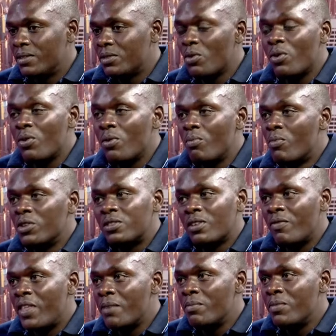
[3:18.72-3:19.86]
So most
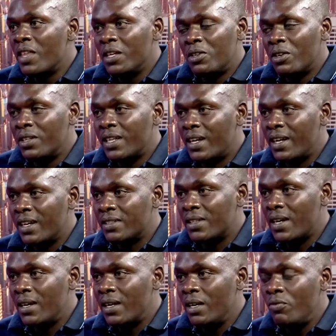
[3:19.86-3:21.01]
of them, they don't
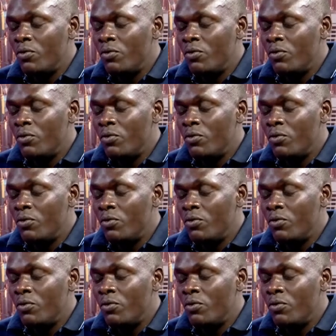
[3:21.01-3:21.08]
understand.